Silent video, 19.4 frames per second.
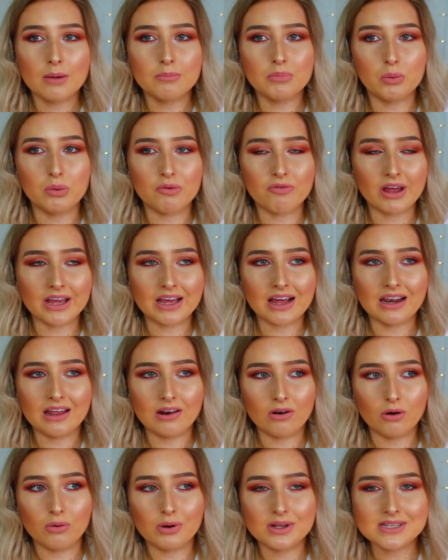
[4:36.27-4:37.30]
but with like a
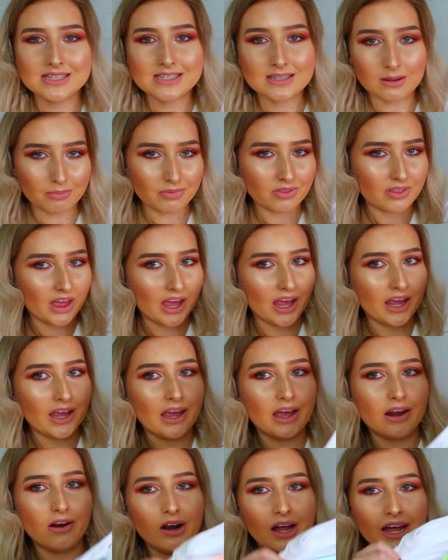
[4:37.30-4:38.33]
little
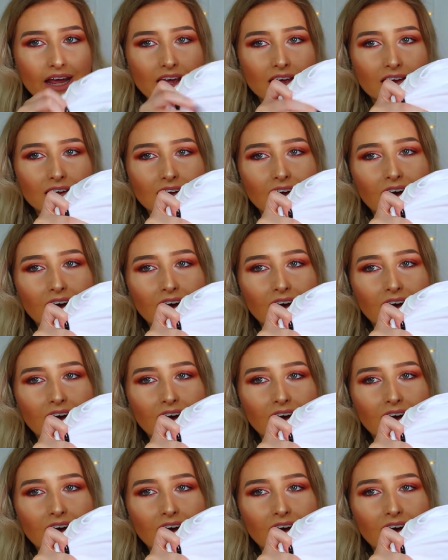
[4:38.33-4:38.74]
something and like,